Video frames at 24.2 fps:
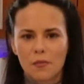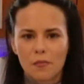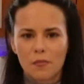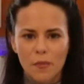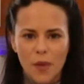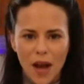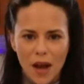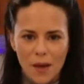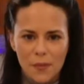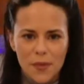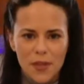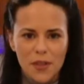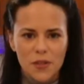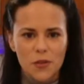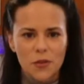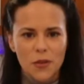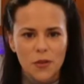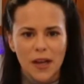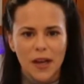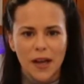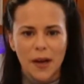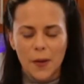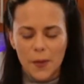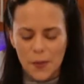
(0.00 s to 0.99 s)
pop this
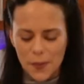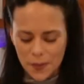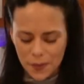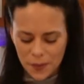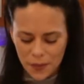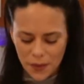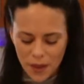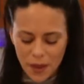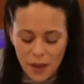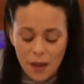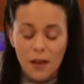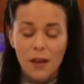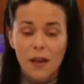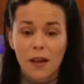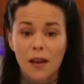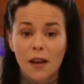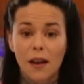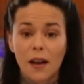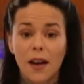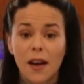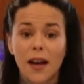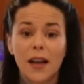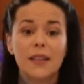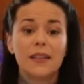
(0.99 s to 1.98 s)
right out?
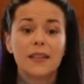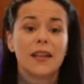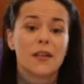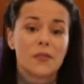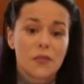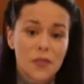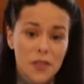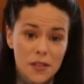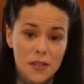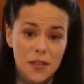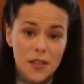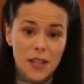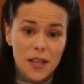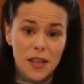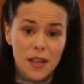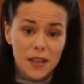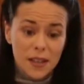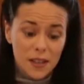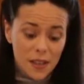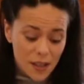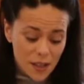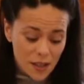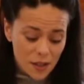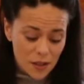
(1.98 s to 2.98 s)
I love this
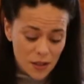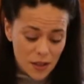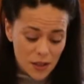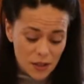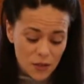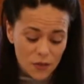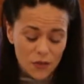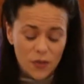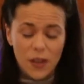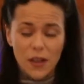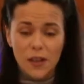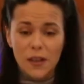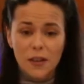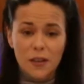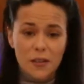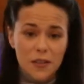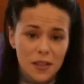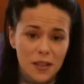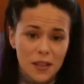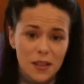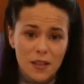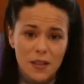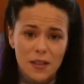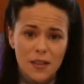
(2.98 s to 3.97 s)
thing. It's very hard
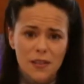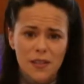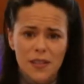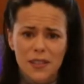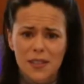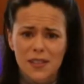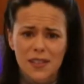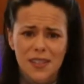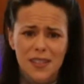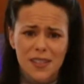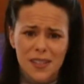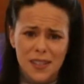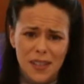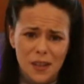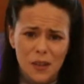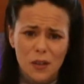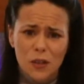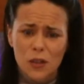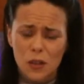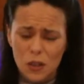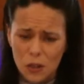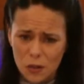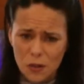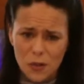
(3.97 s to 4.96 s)
to get things to
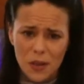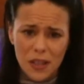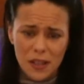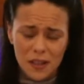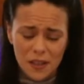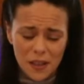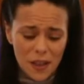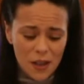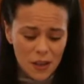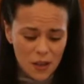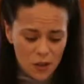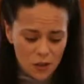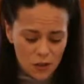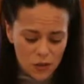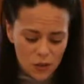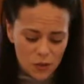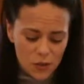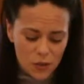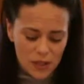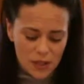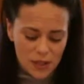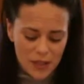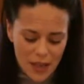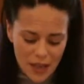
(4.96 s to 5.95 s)
stick to it. So
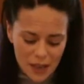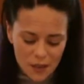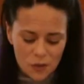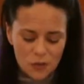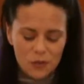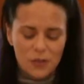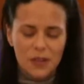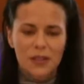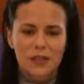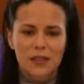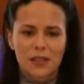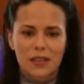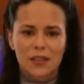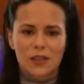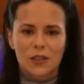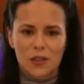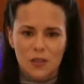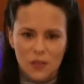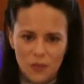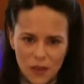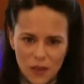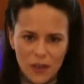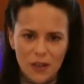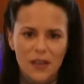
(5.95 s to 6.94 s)
it's naturally like
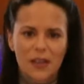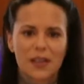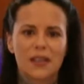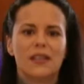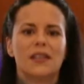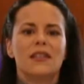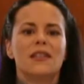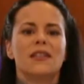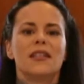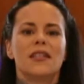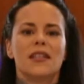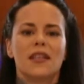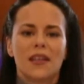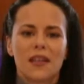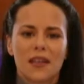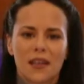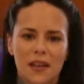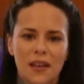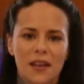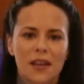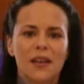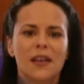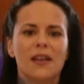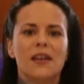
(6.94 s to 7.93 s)
just very
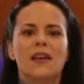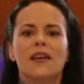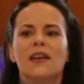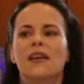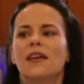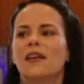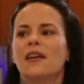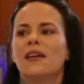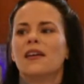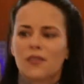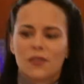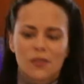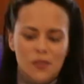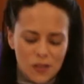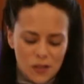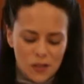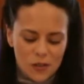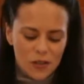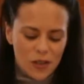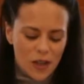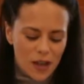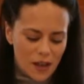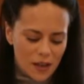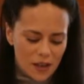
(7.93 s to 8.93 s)
easy. You're
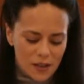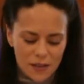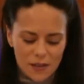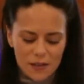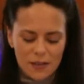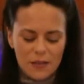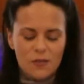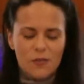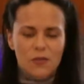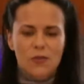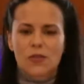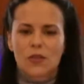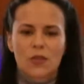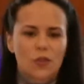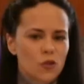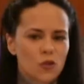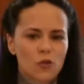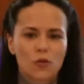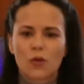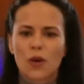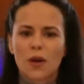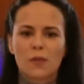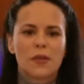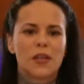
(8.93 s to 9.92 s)
not
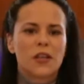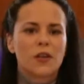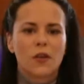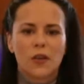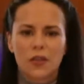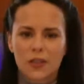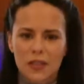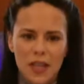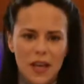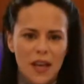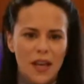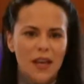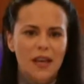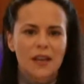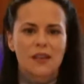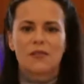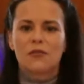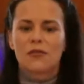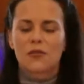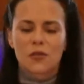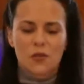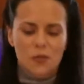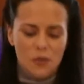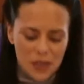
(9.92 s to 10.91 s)
scrubbing all
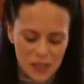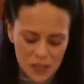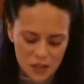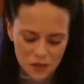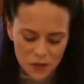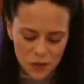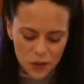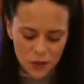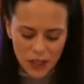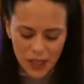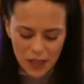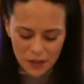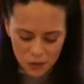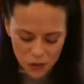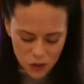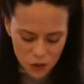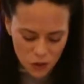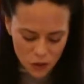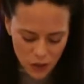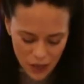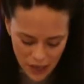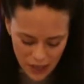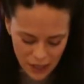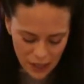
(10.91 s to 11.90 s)
day for the rest of your life to
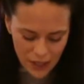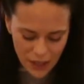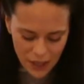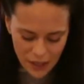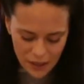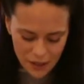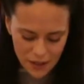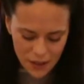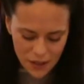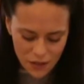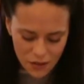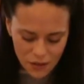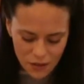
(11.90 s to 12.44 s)
try and get